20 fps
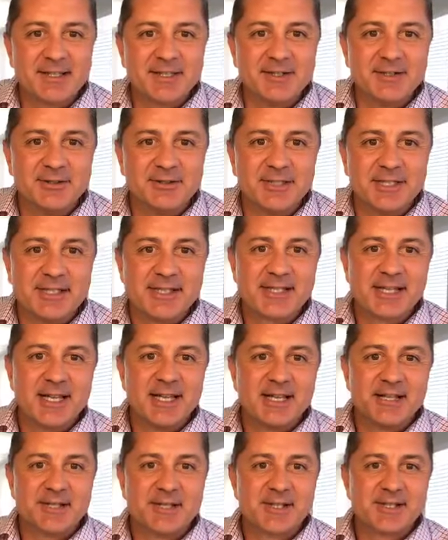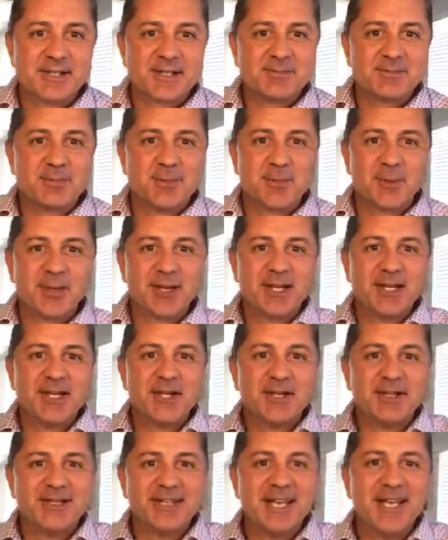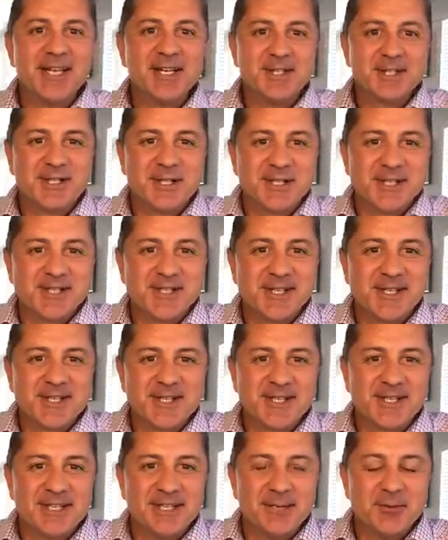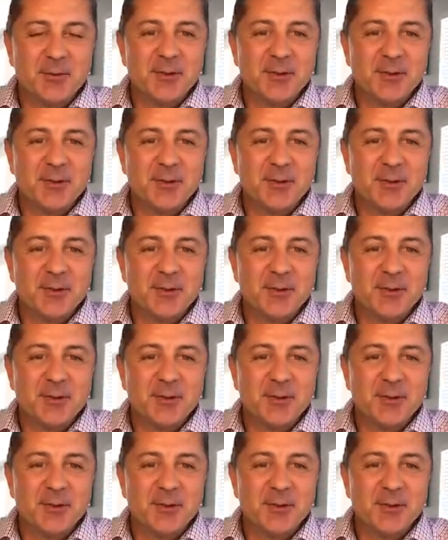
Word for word: I know that sounds pretty audacious, doesn't it?